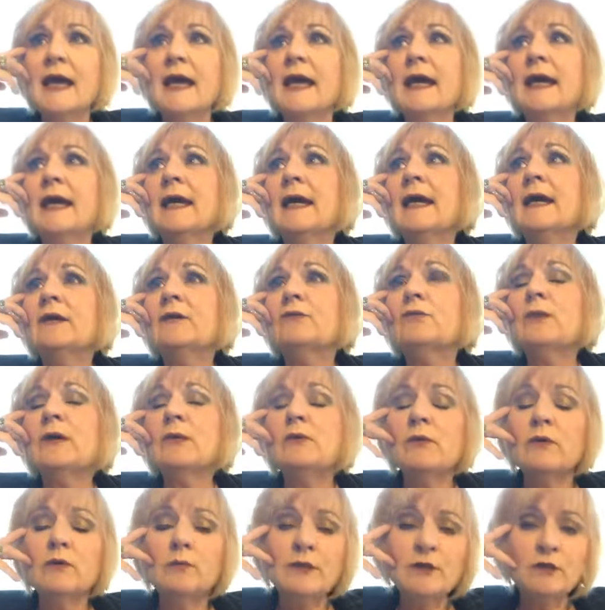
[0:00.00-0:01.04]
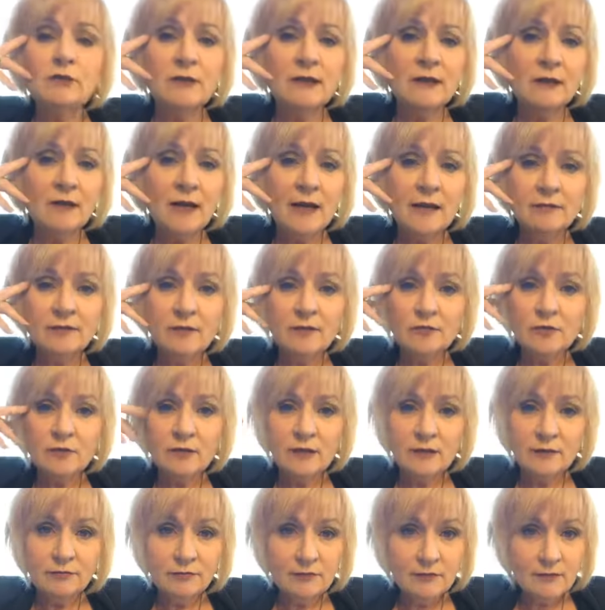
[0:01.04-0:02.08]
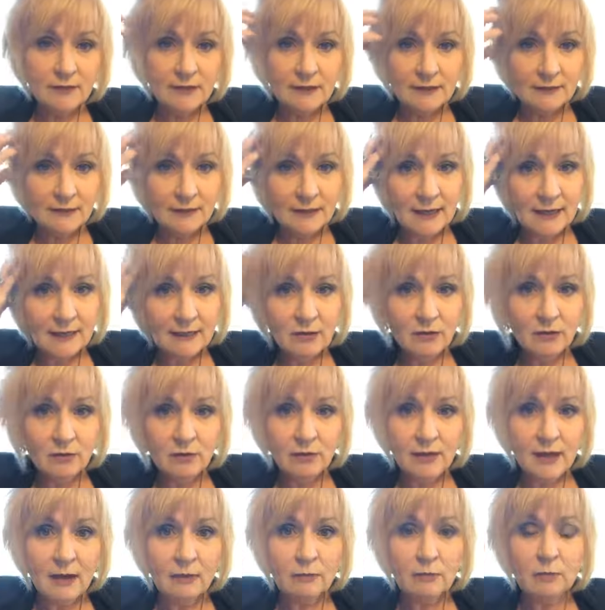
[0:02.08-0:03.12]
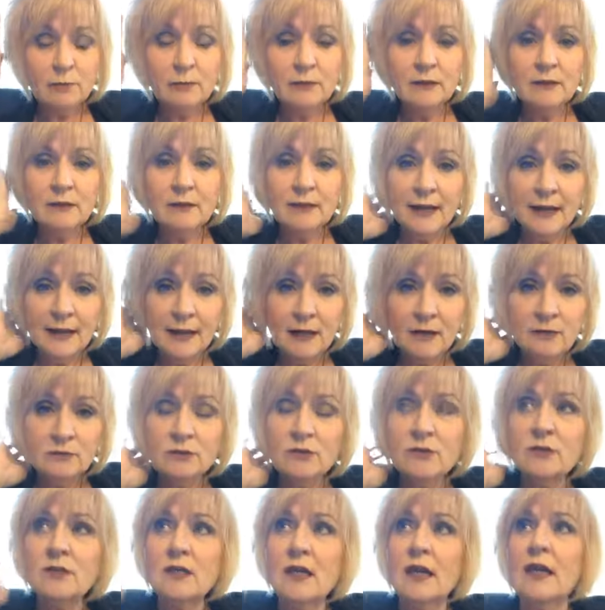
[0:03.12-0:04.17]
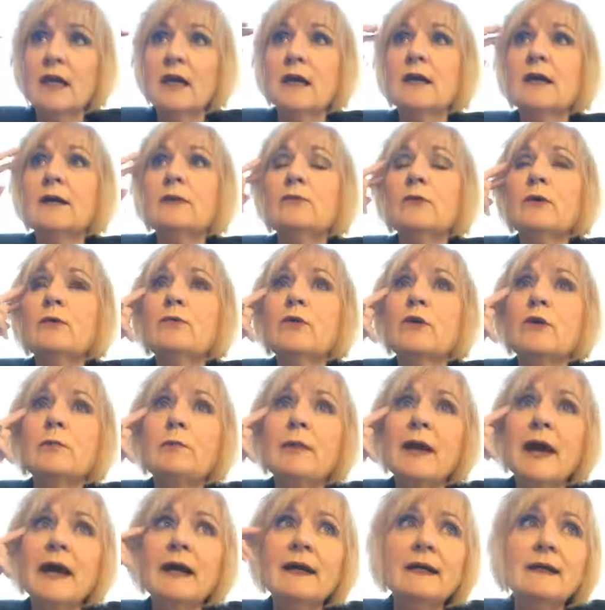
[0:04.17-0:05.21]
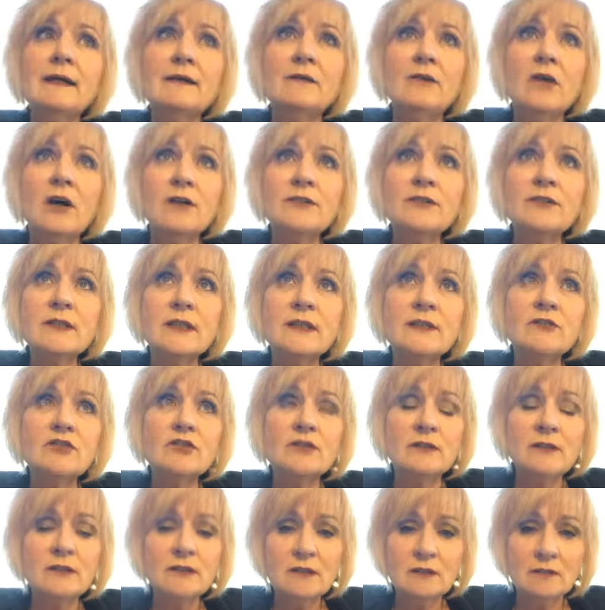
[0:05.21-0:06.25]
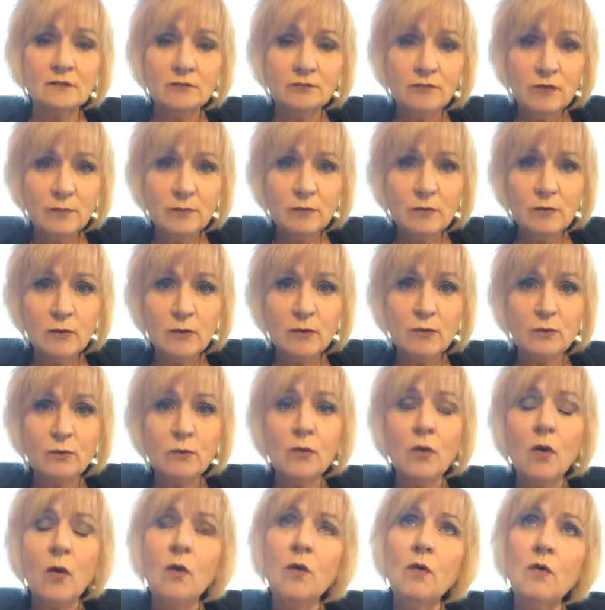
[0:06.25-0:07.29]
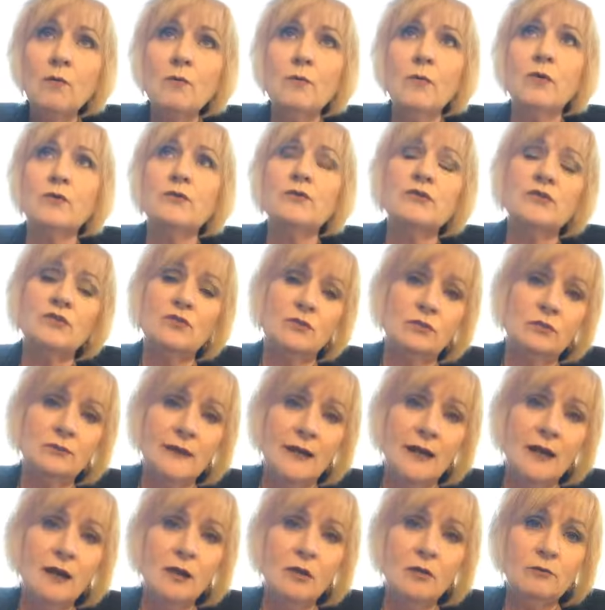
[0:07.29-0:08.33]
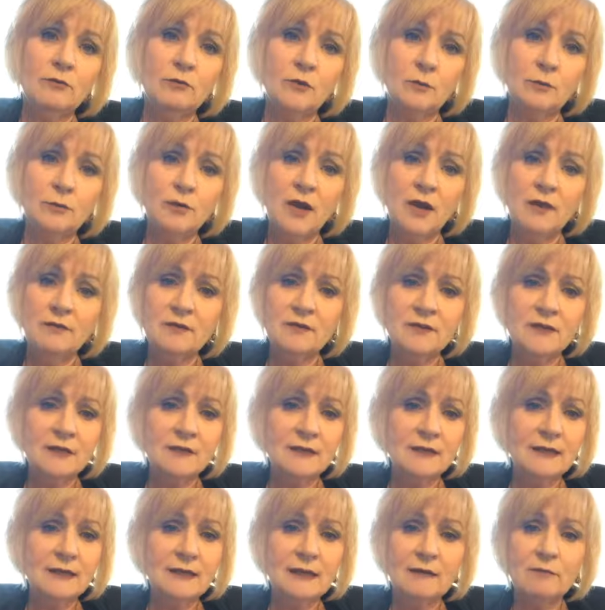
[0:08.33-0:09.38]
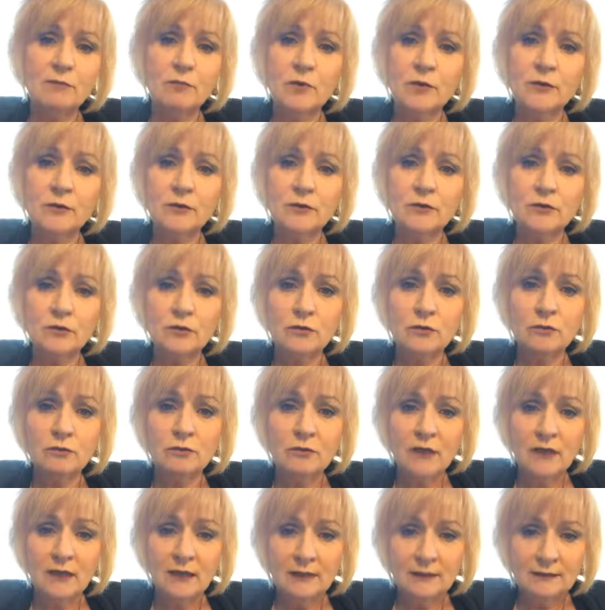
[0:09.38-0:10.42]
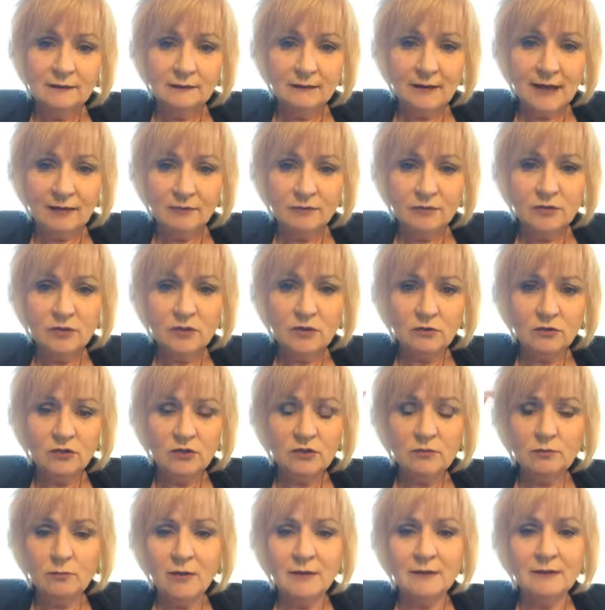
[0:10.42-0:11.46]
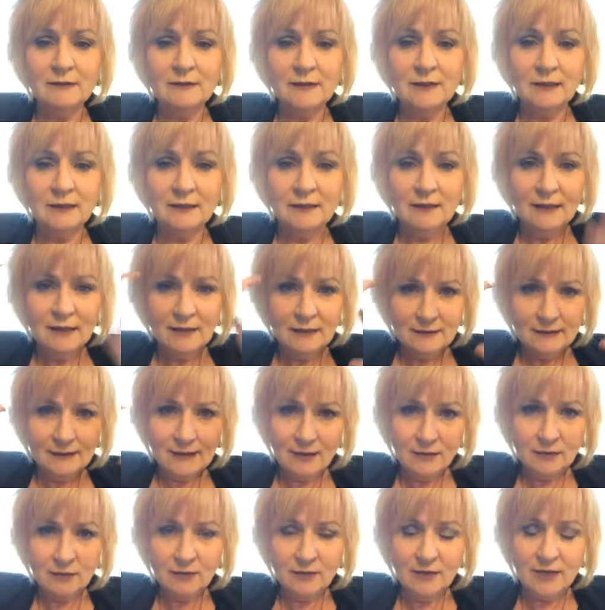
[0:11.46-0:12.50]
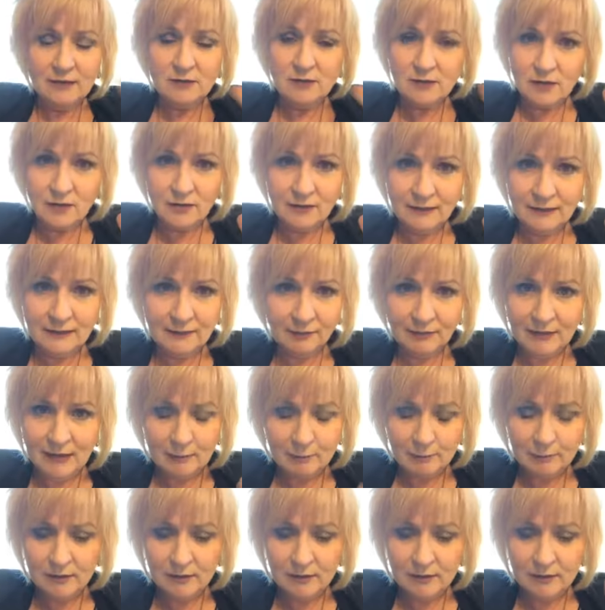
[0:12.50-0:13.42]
And we will be doing a Life After Life in San Diego. That will be announced. And when we're back in Los Angeles in February, we're almost sold out for privates. I think I have 1 or 2 left. So just wanted to tell you that. Sorry to get that